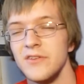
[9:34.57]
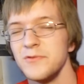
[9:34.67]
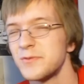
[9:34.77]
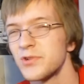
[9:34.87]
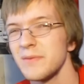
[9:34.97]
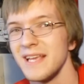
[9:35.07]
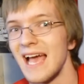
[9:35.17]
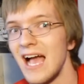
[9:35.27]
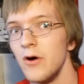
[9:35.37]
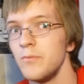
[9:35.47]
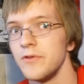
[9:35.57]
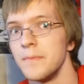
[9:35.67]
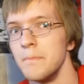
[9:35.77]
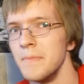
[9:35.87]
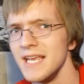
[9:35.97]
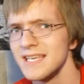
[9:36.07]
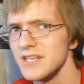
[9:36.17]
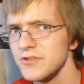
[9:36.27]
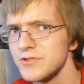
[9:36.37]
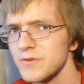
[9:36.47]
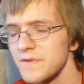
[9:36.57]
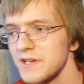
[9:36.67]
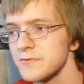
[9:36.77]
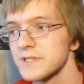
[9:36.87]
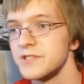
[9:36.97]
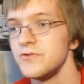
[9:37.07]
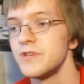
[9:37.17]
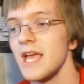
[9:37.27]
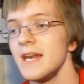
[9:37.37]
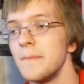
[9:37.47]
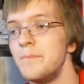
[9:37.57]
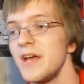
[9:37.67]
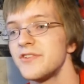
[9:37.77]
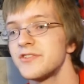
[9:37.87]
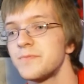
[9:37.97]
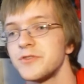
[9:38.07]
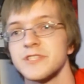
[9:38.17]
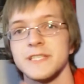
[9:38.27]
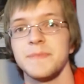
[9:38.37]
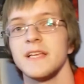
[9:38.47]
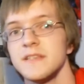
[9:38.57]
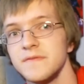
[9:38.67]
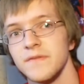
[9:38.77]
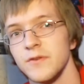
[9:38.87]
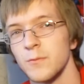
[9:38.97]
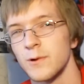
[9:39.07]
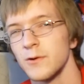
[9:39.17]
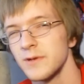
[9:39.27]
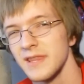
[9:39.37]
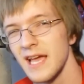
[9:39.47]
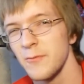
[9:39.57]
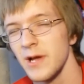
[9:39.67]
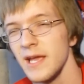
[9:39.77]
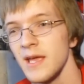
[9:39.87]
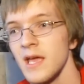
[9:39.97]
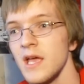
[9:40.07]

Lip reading: would probably help with making YouTube videos, because you gain a better perspective of the world in that way.